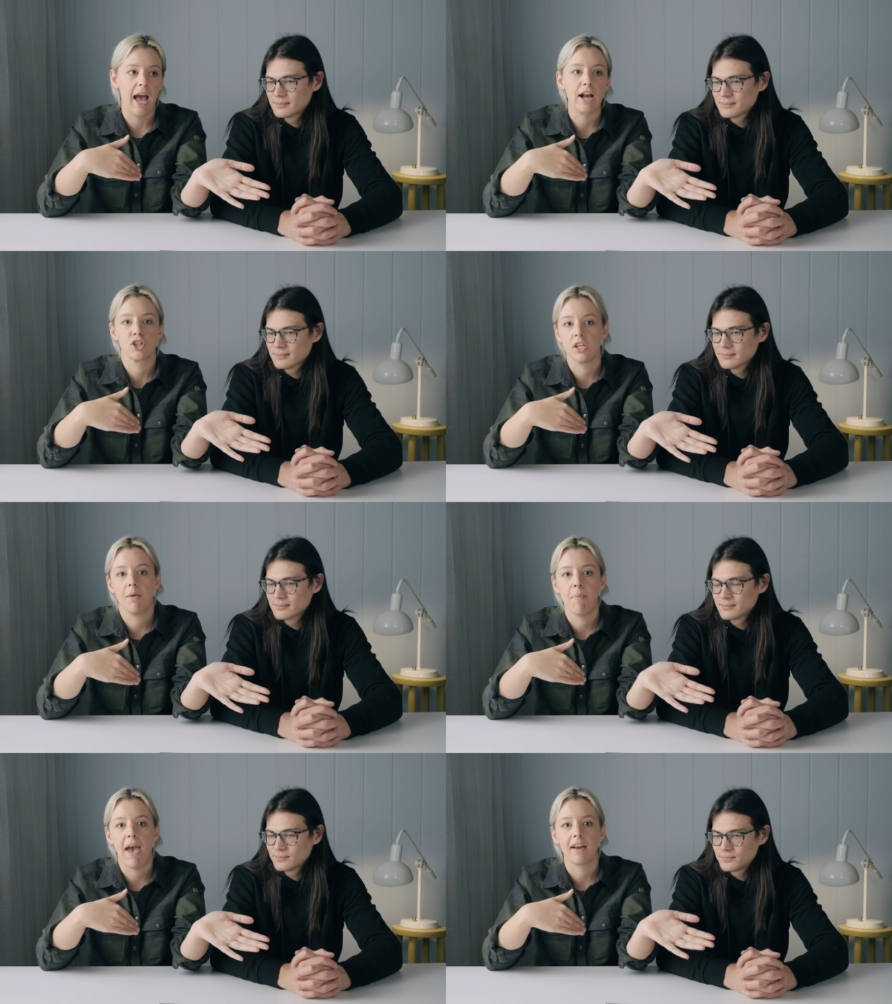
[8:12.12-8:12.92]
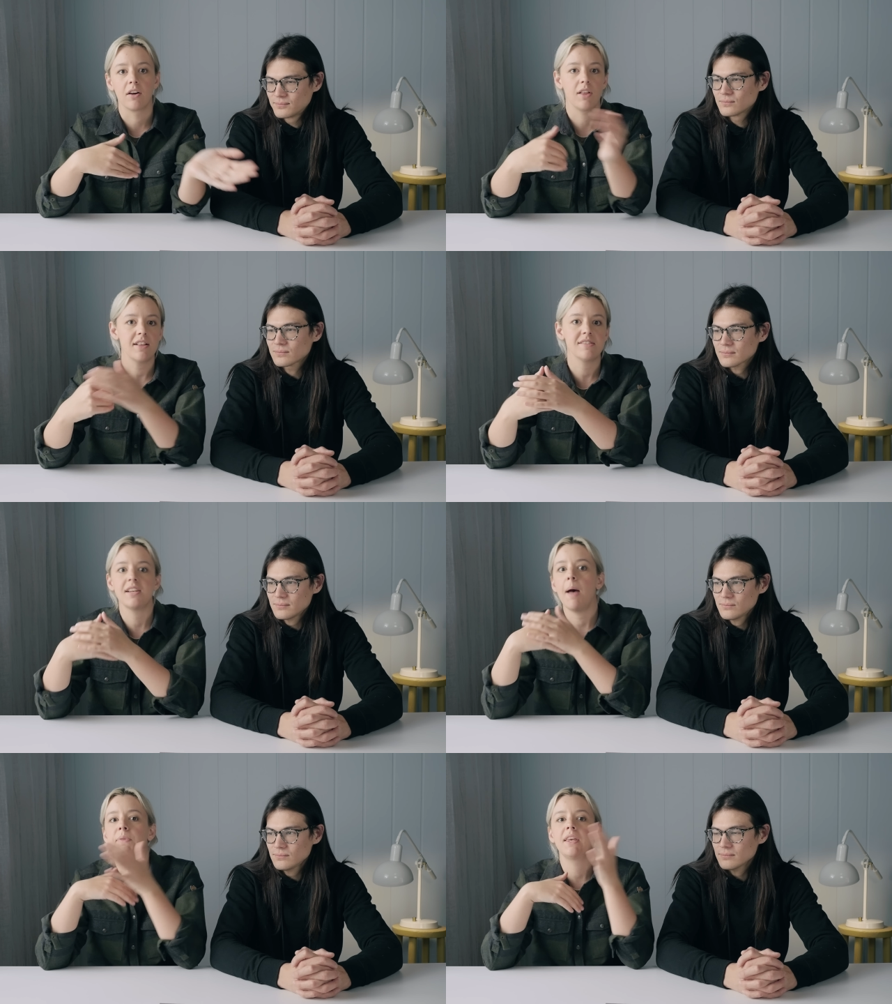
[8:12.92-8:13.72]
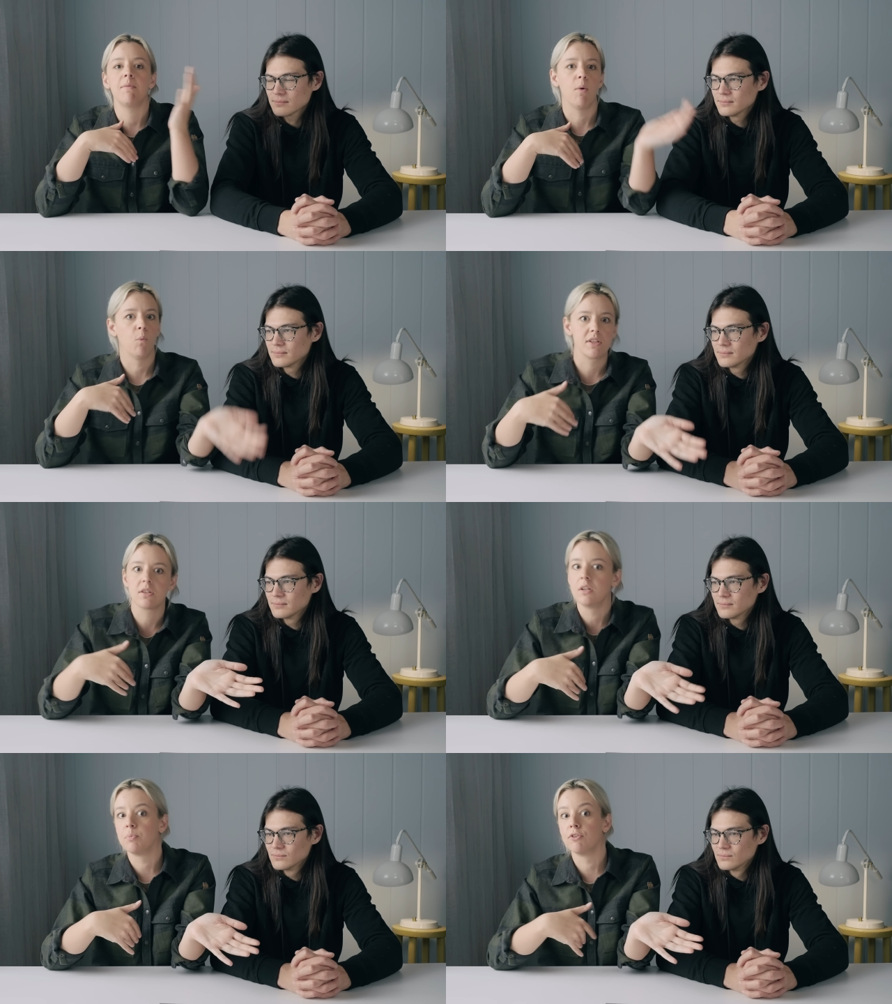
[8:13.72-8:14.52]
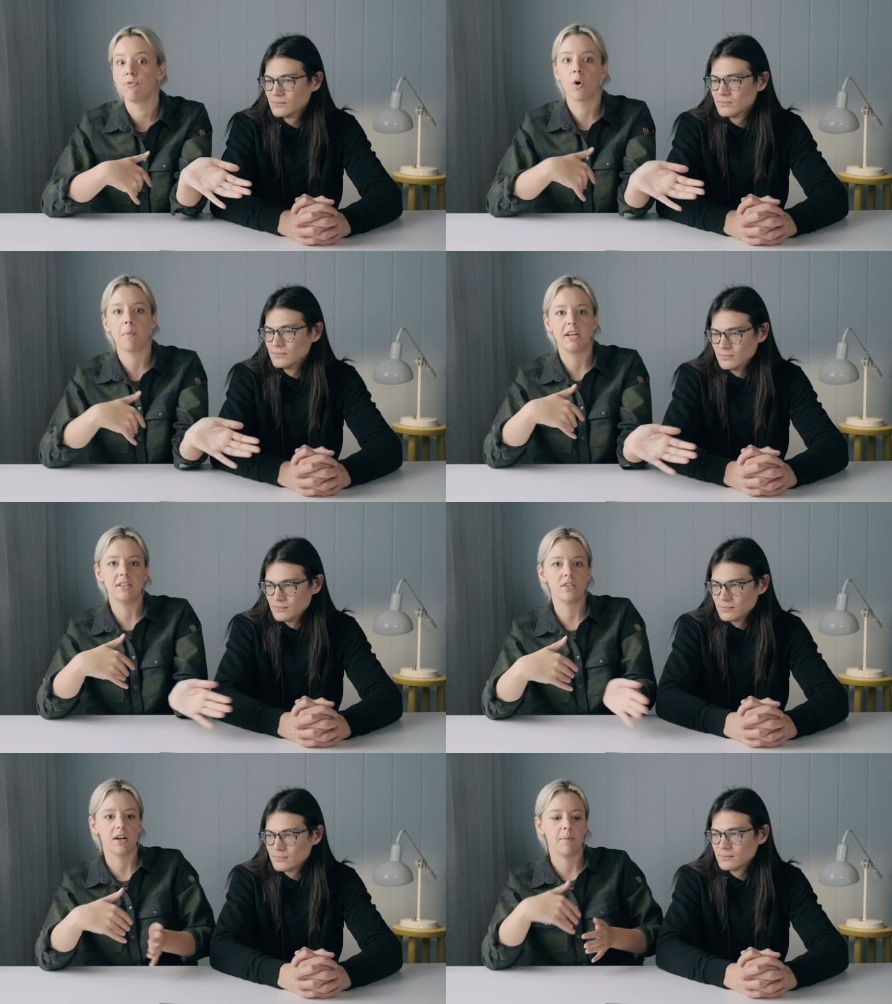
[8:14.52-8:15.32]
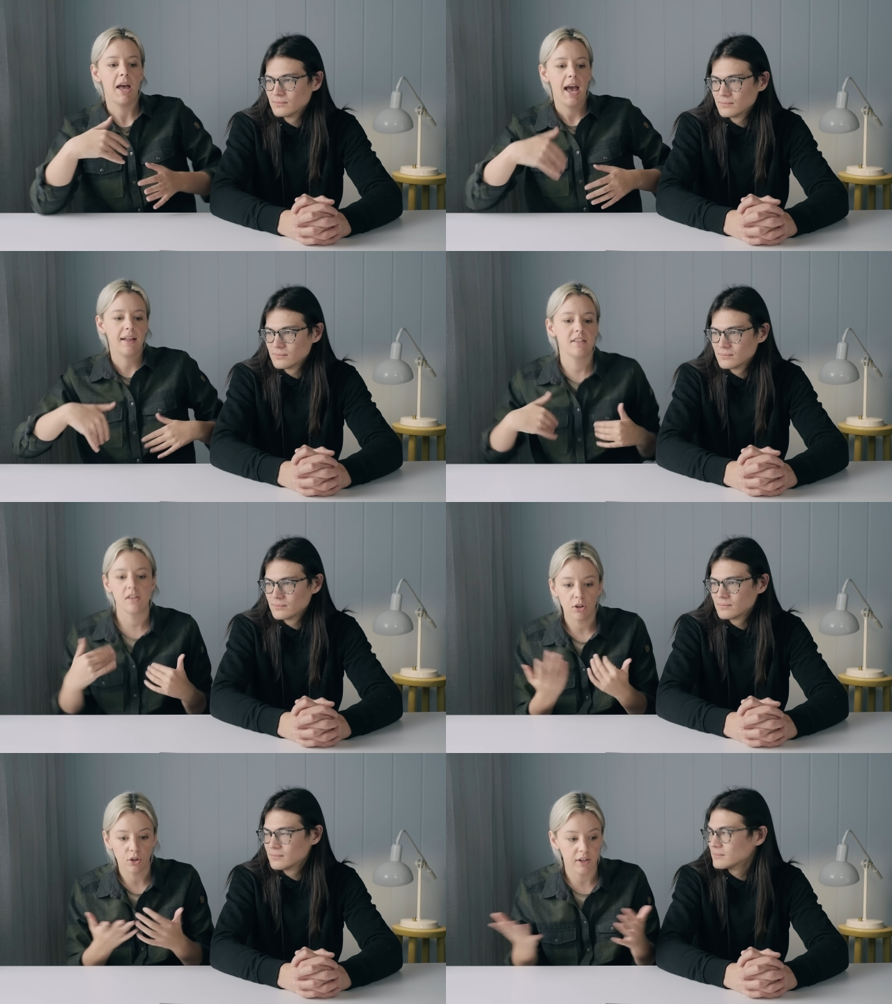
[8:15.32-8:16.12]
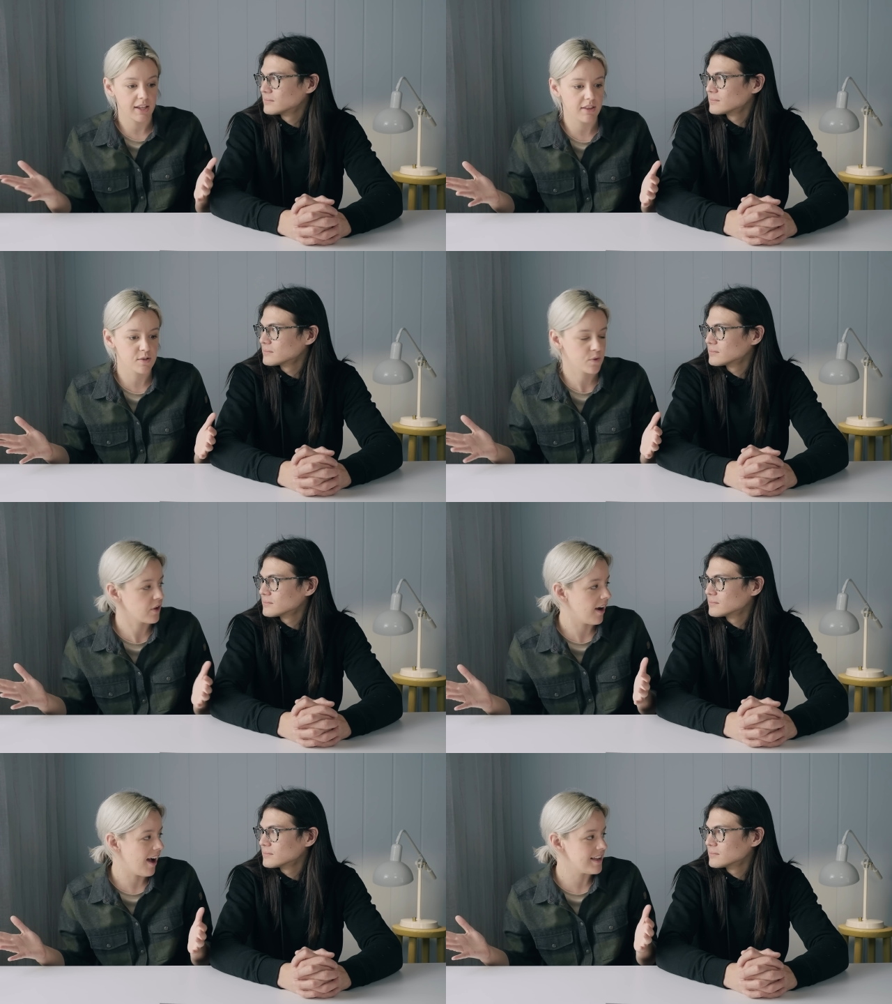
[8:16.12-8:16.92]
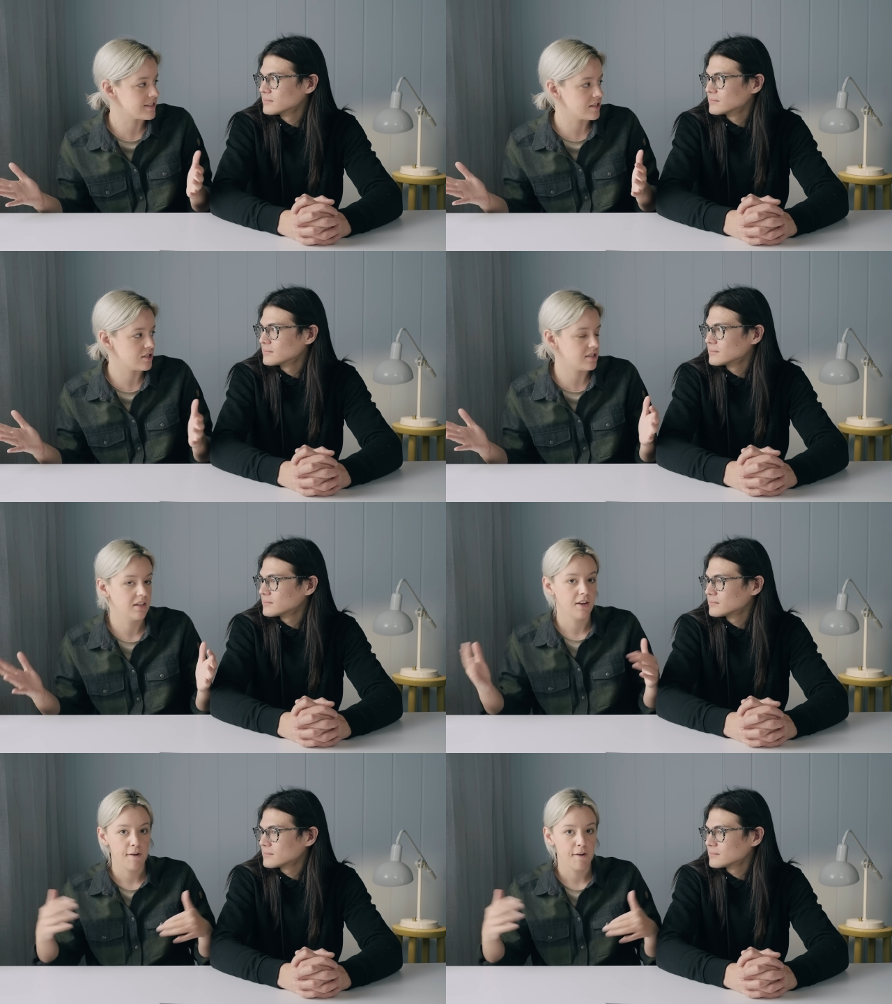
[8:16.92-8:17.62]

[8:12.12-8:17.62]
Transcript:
Speaker 1: actually a banger. Let's stop thinking about what's gonna perform on Instagram and let's start looking at things with our eyes and just